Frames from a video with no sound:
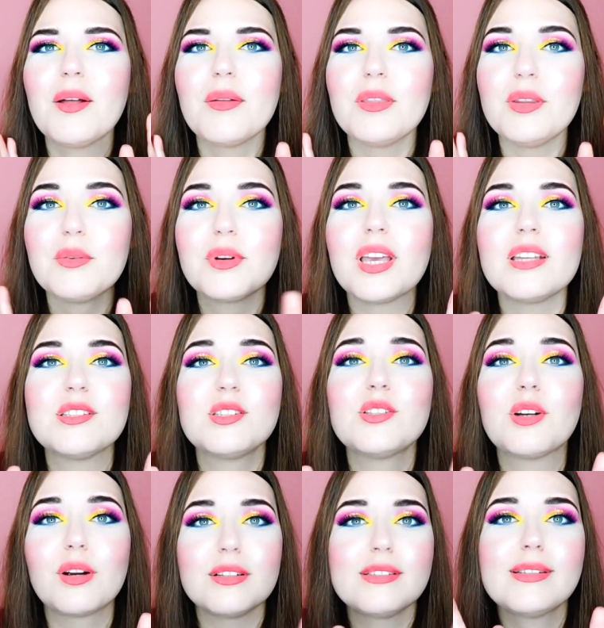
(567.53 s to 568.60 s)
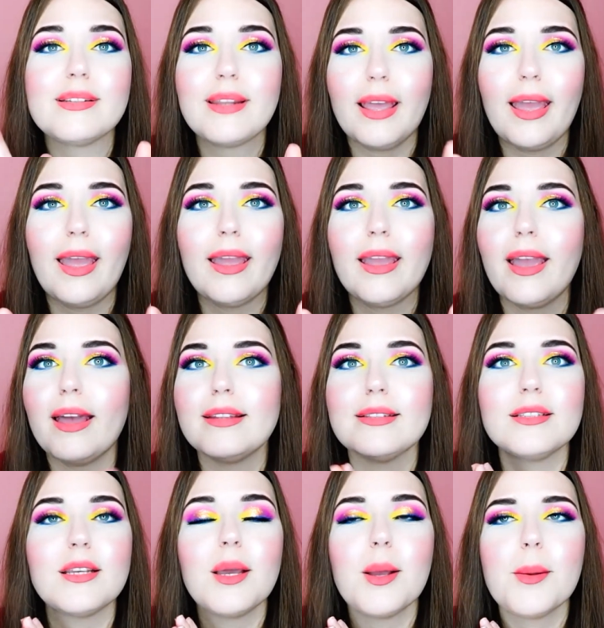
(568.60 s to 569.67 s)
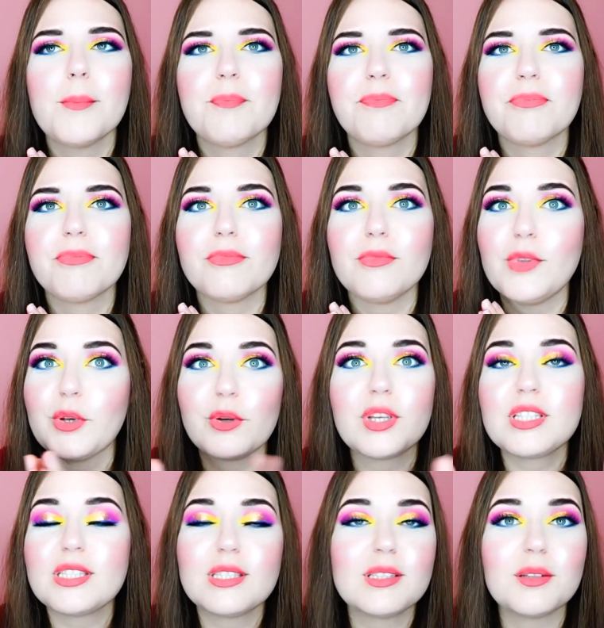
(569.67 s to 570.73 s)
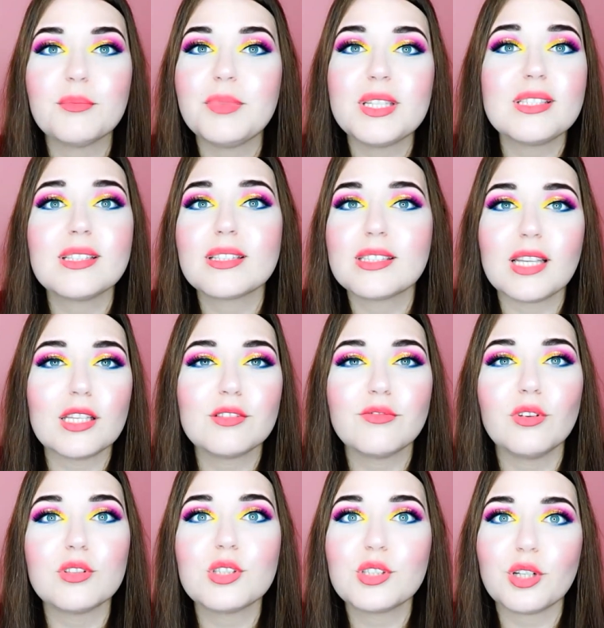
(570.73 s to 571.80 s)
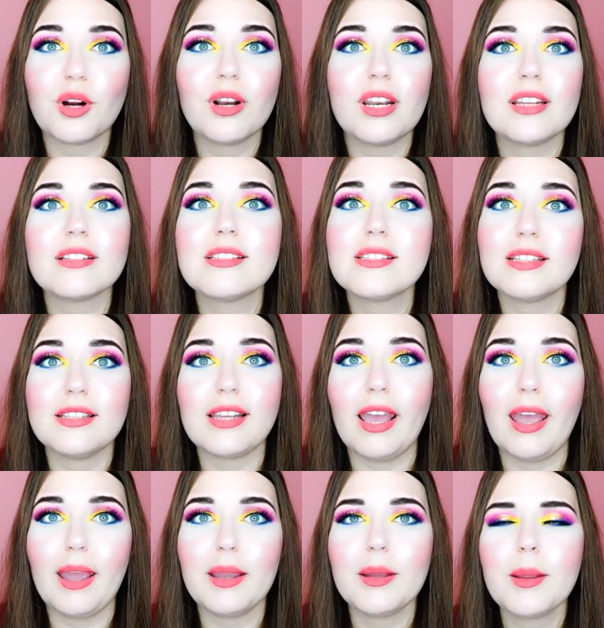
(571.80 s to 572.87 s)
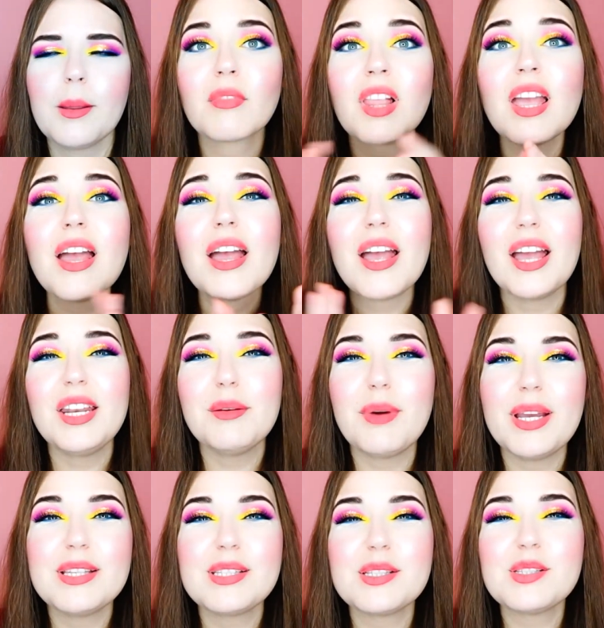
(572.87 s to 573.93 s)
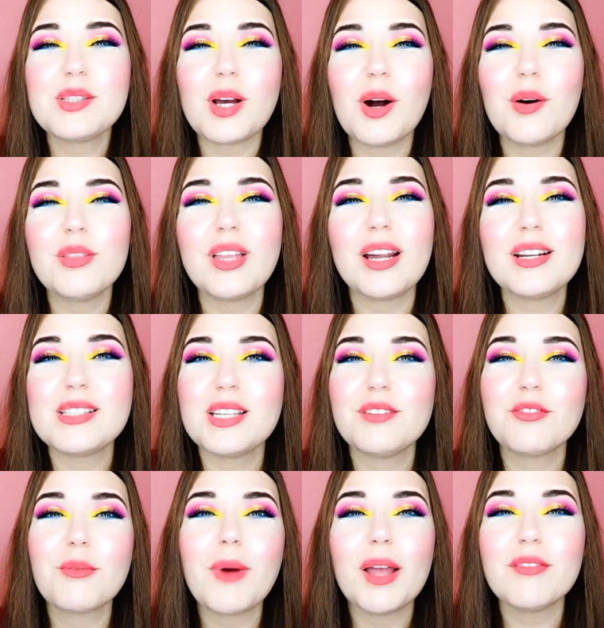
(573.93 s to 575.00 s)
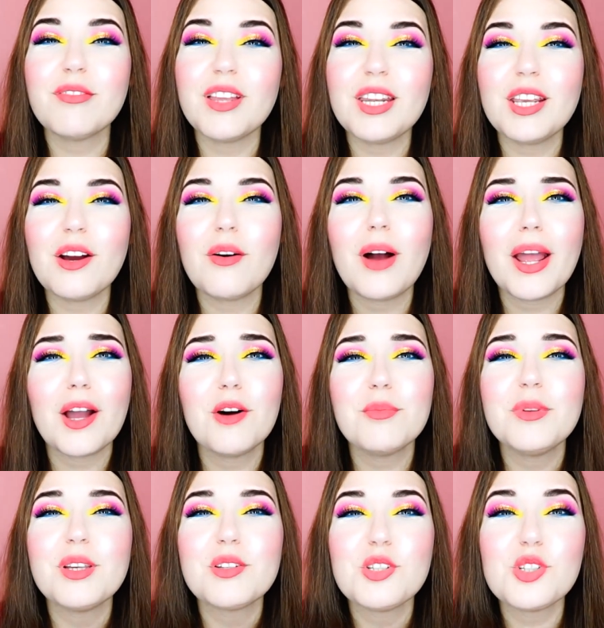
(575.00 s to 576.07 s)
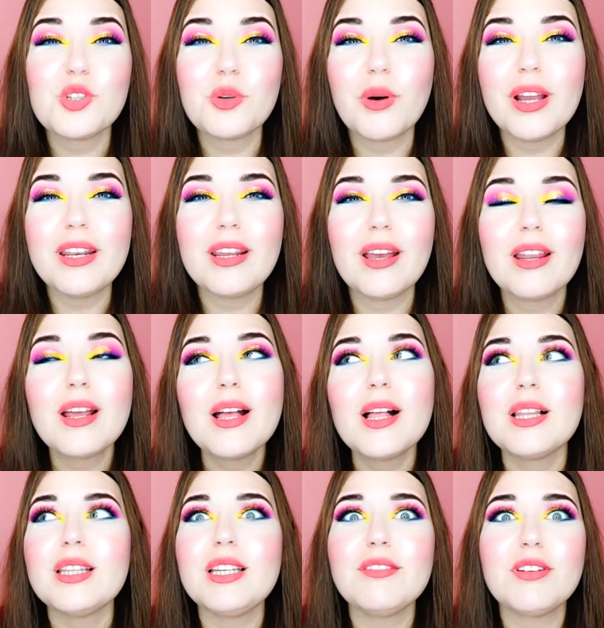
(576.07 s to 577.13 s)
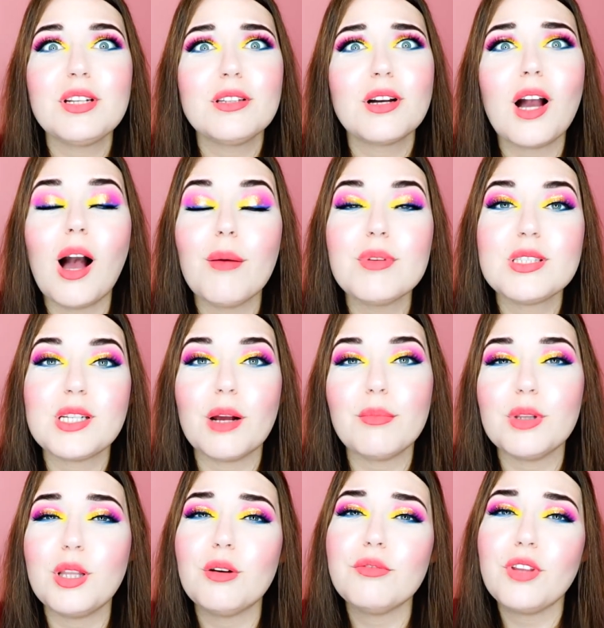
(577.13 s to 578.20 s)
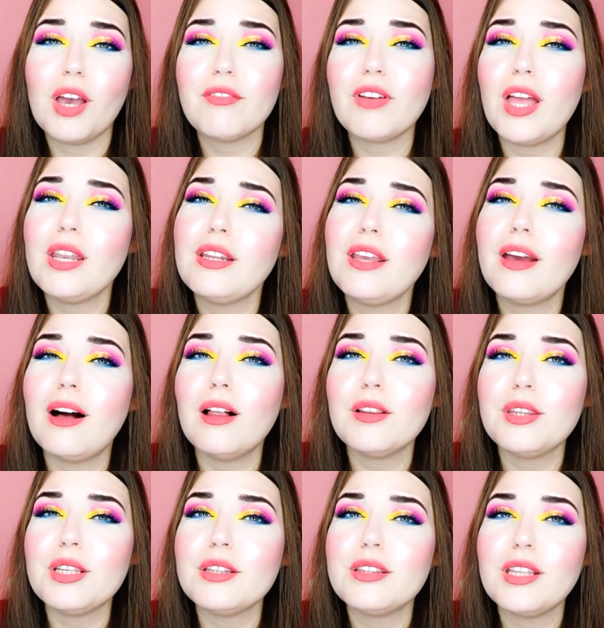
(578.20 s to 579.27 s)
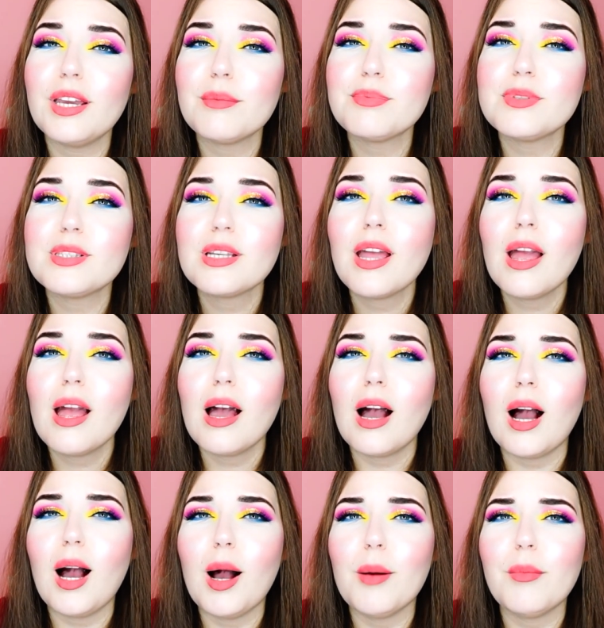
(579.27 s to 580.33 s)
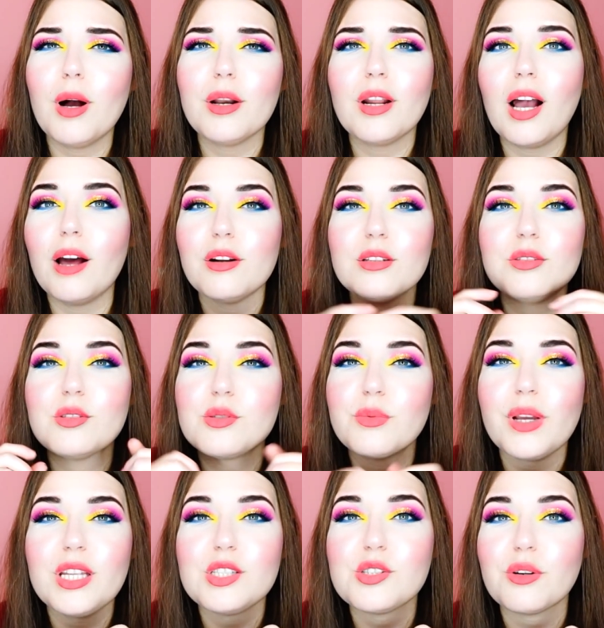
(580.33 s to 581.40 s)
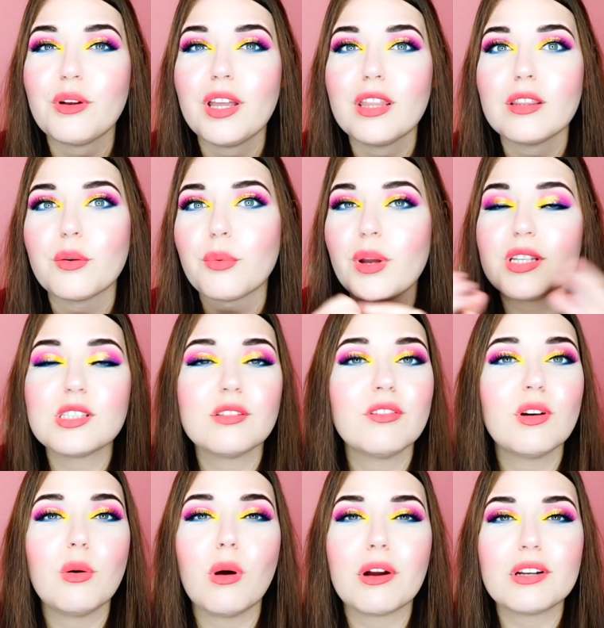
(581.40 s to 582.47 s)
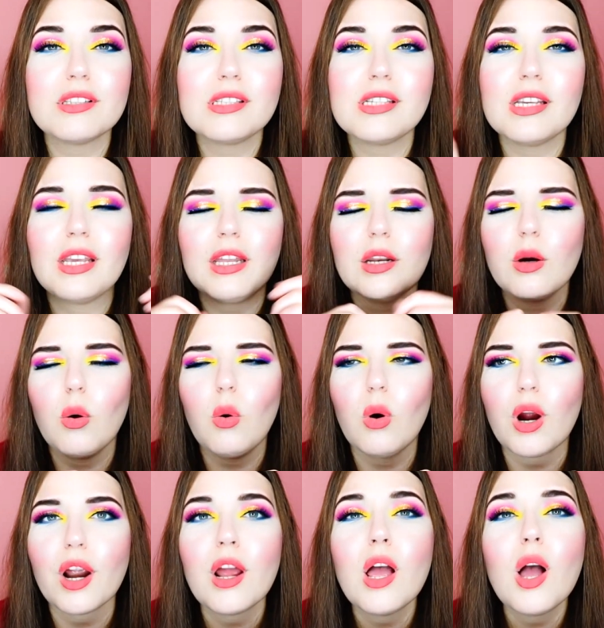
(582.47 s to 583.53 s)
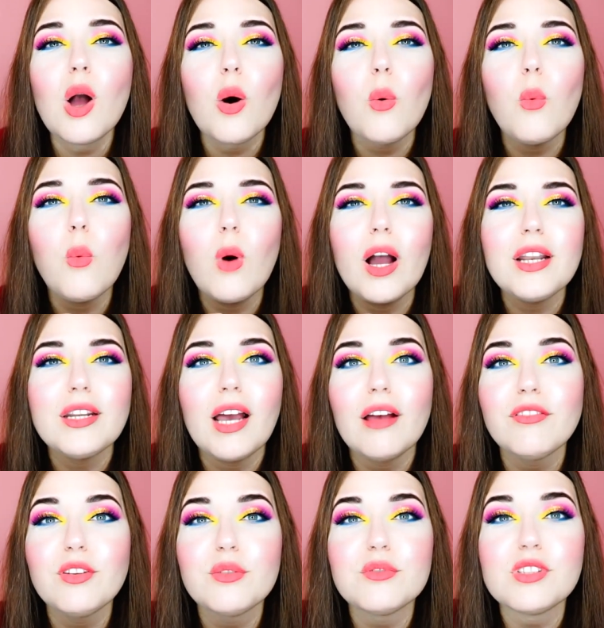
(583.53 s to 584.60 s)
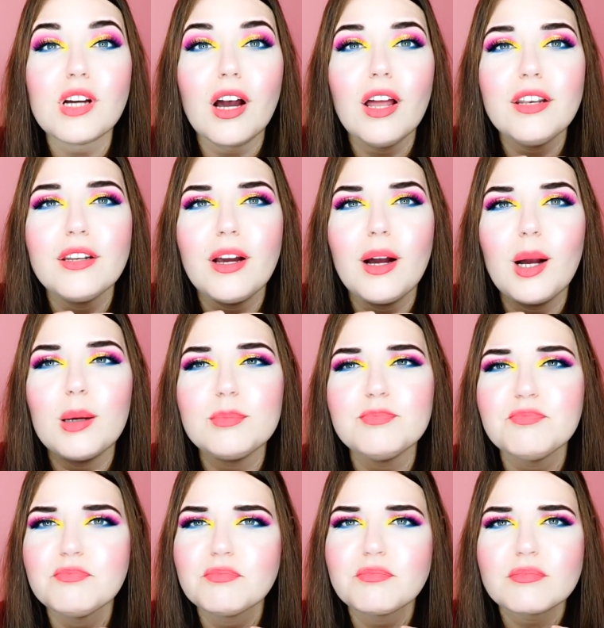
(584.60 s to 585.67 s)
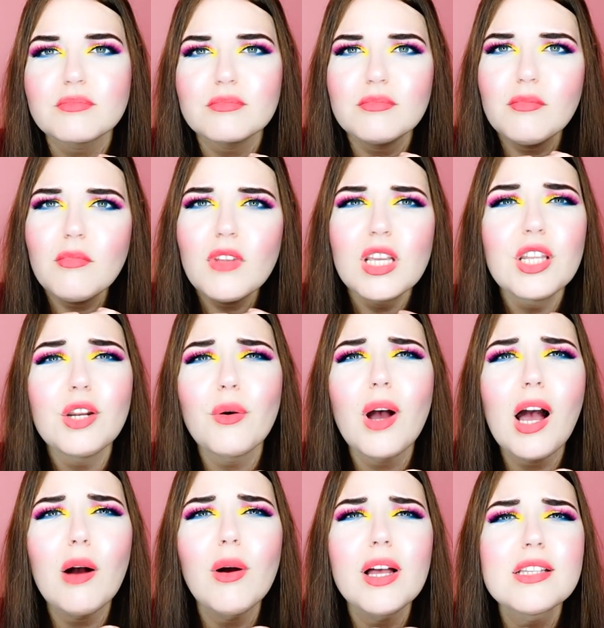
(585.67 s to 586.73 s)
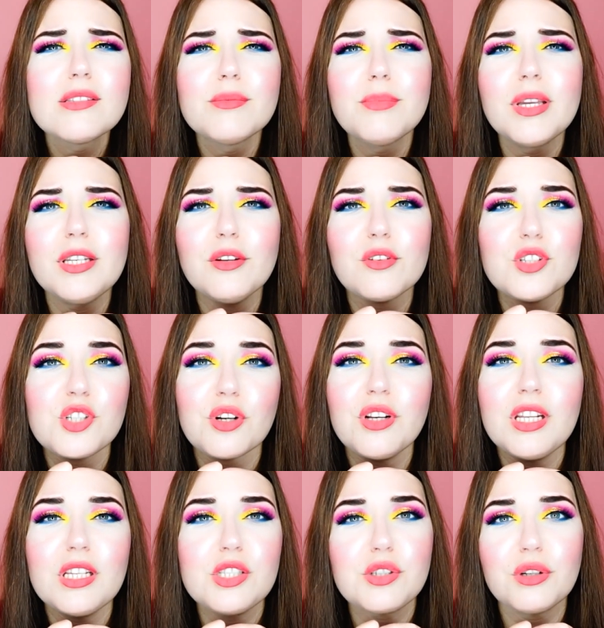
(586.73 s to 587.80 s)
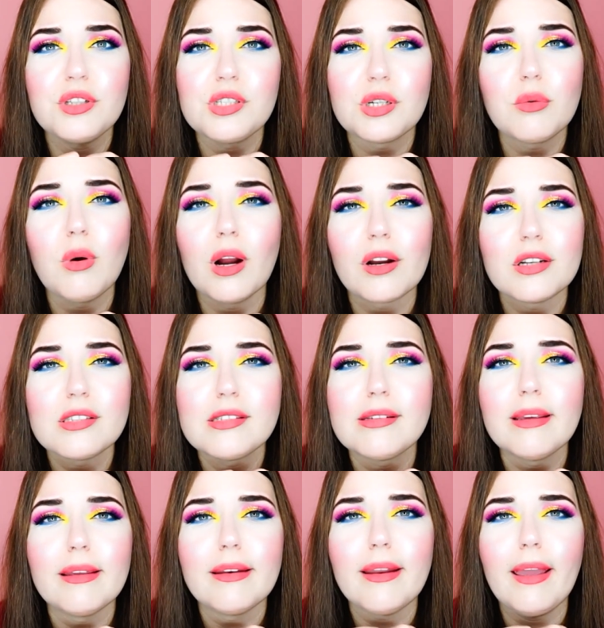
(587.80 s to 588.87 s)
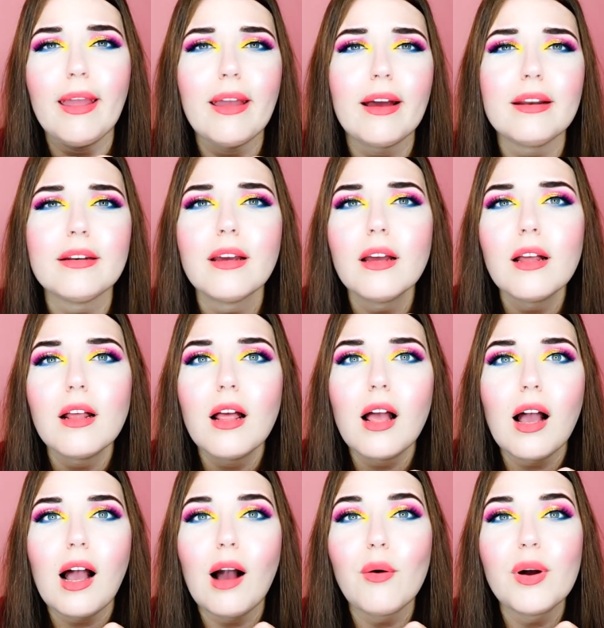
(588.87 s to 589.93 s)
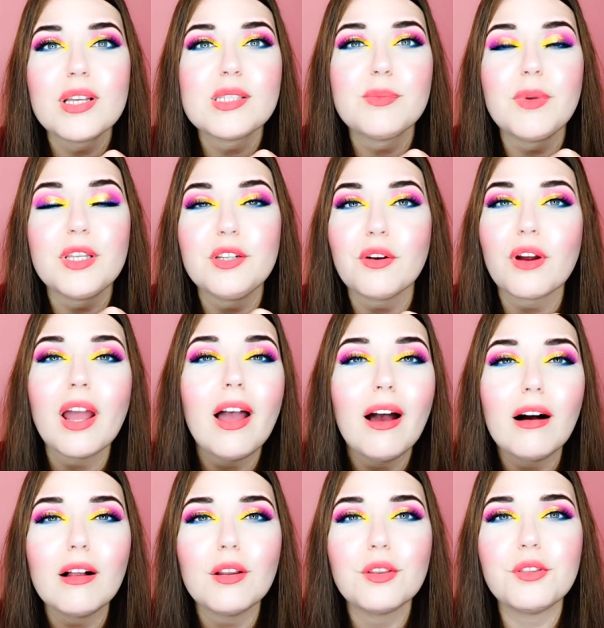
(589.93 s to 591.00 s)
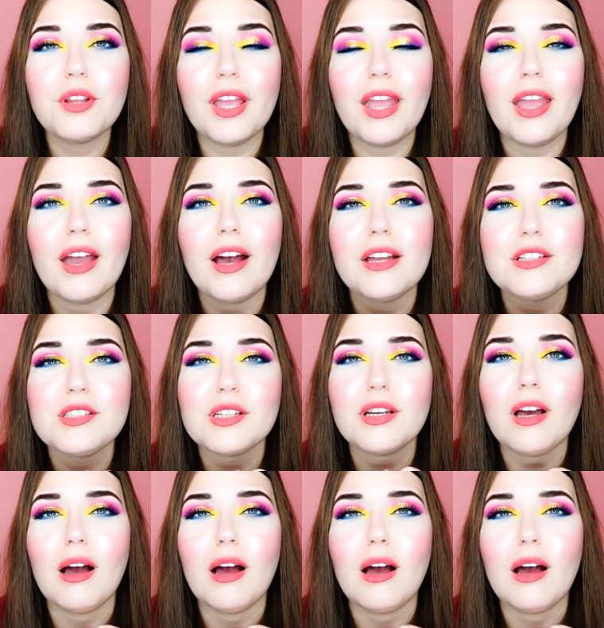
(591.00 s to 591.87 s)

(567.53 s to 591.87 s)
you can start today and you can still be successful starting today. Anyways, so that is it for my video. I hope you enjoyed it. Leave it in the comments down below if you have any healthy tips on how to lose weight during the rest of the quarantine, or what have you done, you know, how has been your journey during the quarantine, and how has been your health and